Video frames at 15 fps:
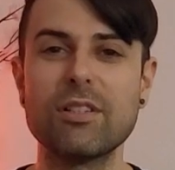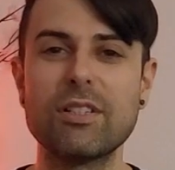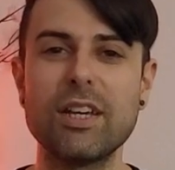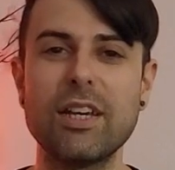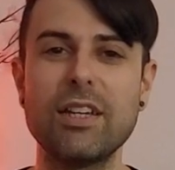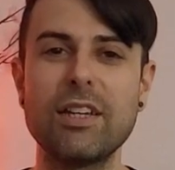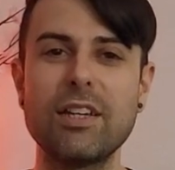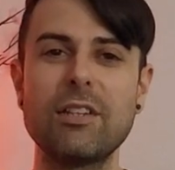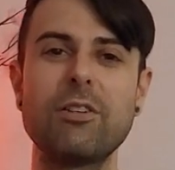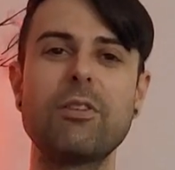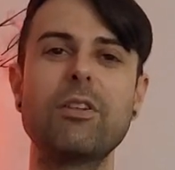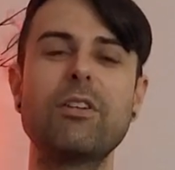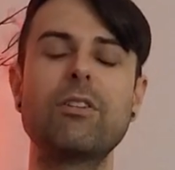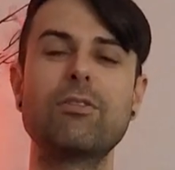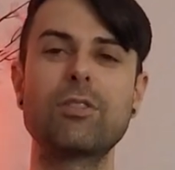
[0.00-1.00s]
taking your
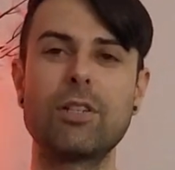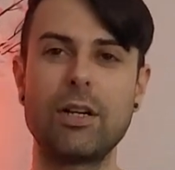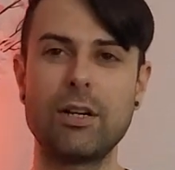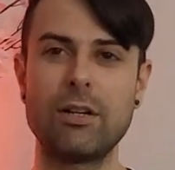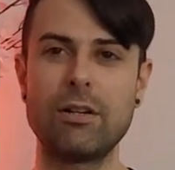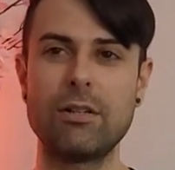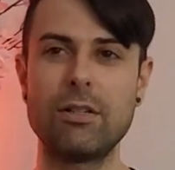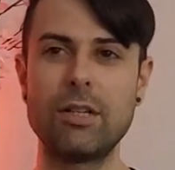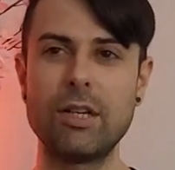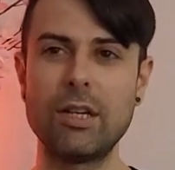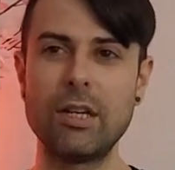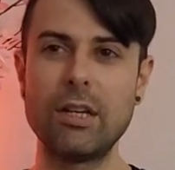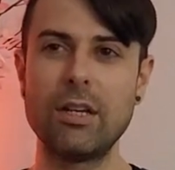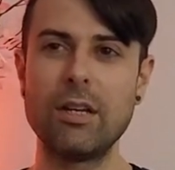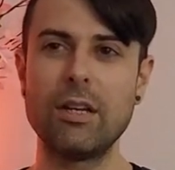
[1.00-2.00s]
inner child,
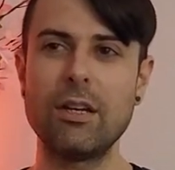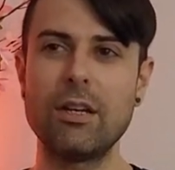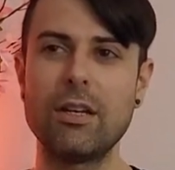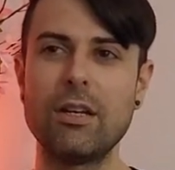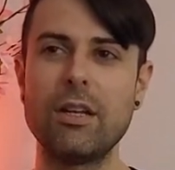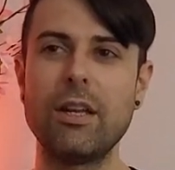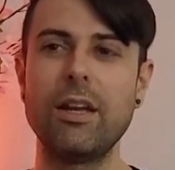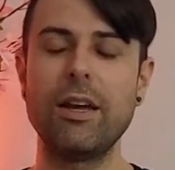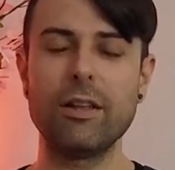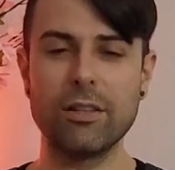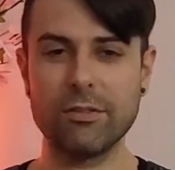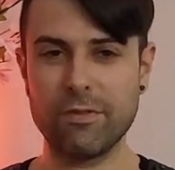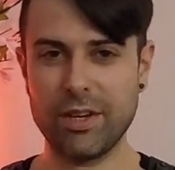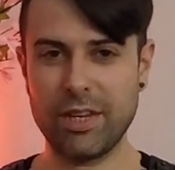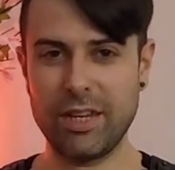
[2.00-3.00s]

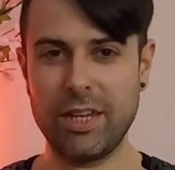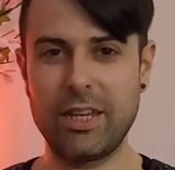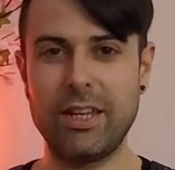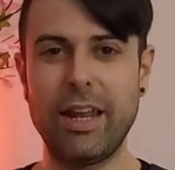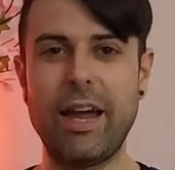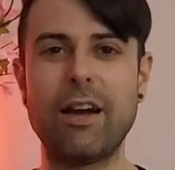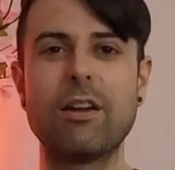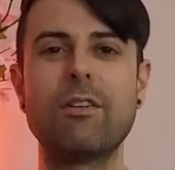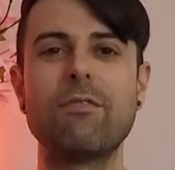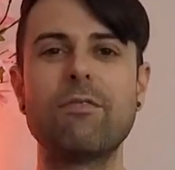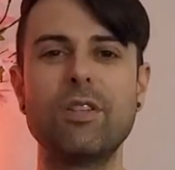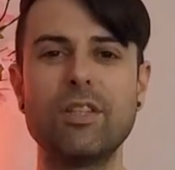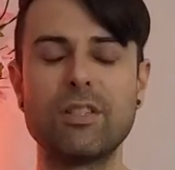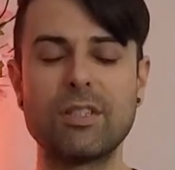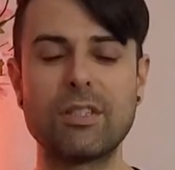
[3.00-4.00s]
elevating it out of
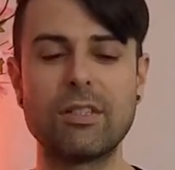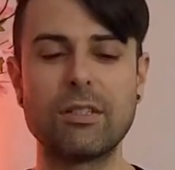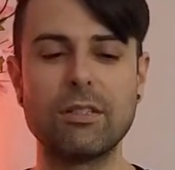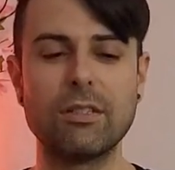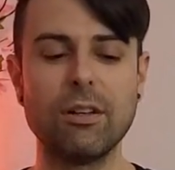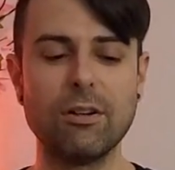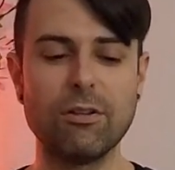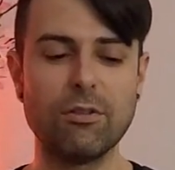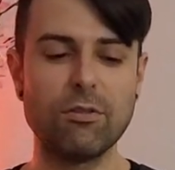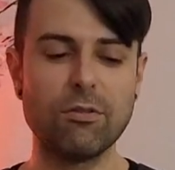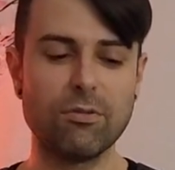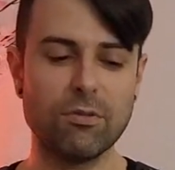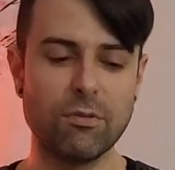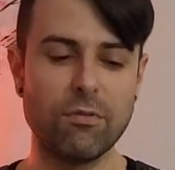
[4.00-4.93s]
this low